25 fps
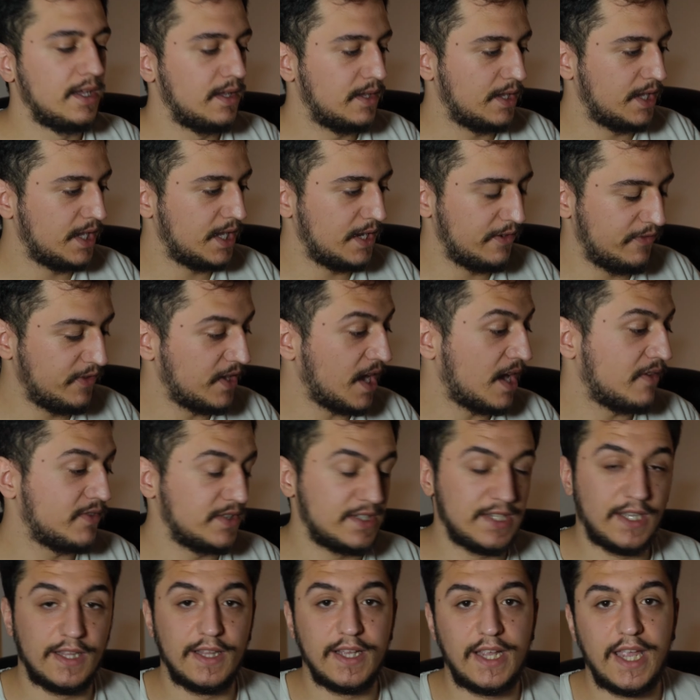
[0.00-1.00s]
And if you have a
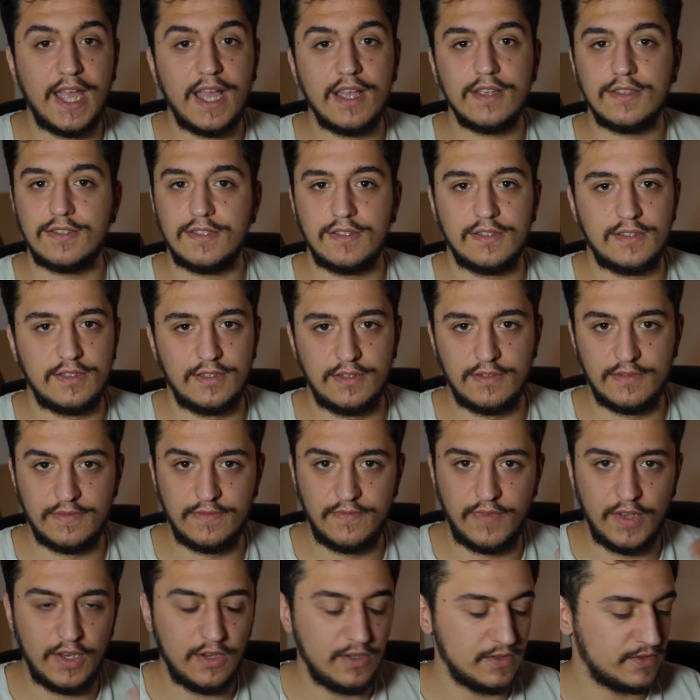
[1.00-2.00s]
Telecaster, there's
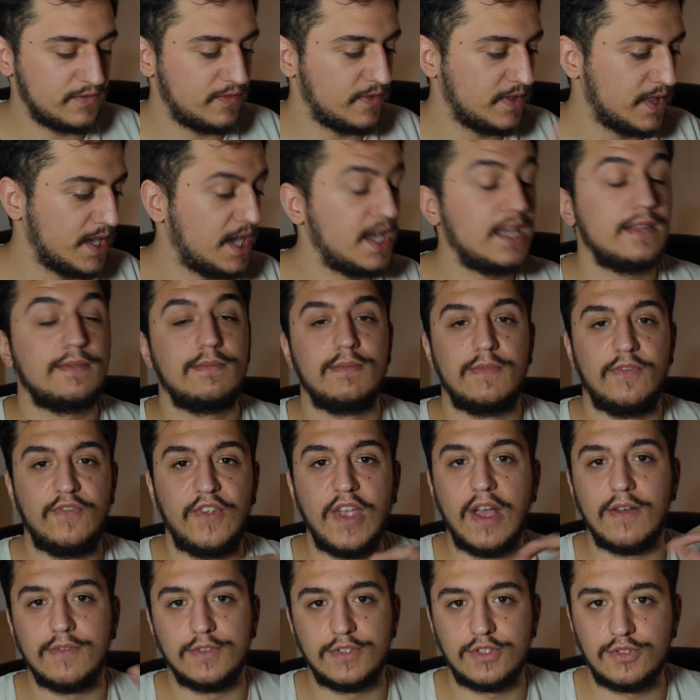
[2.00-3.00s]
videos for that. If
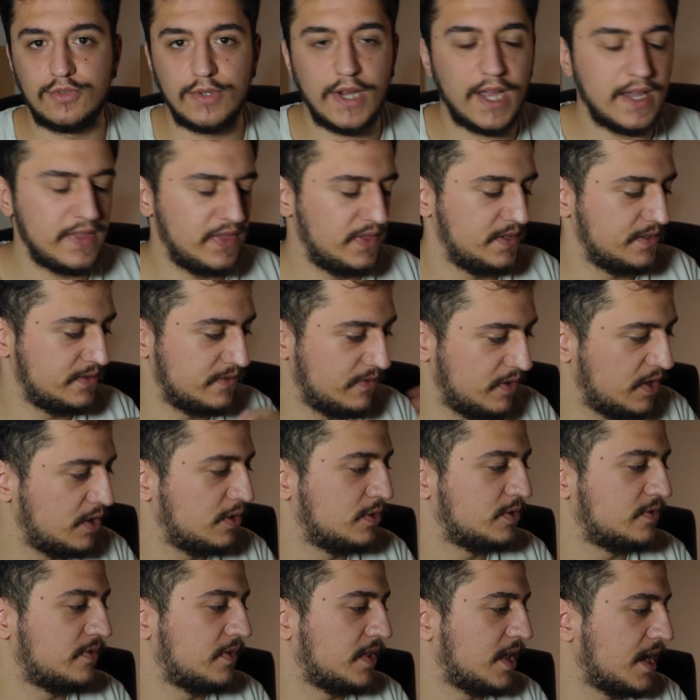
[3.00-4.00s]
you have a Strat, there's
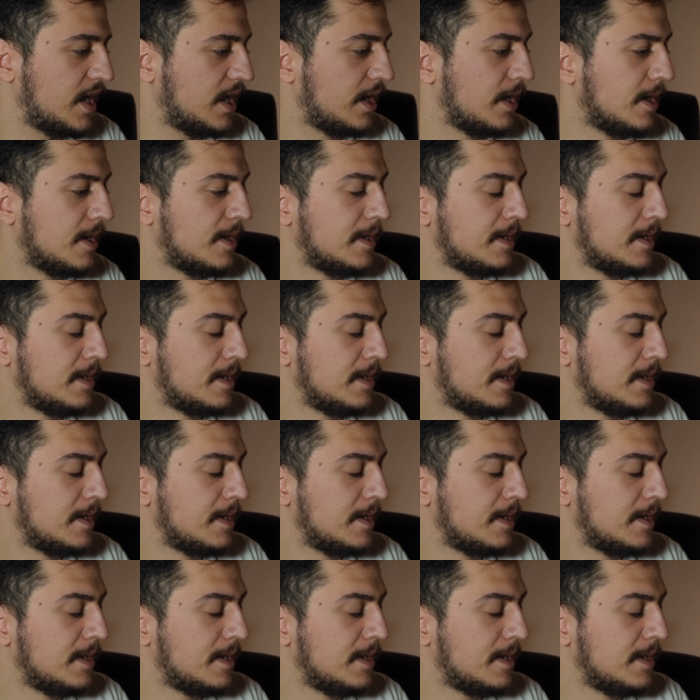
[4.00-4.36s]
videos for that.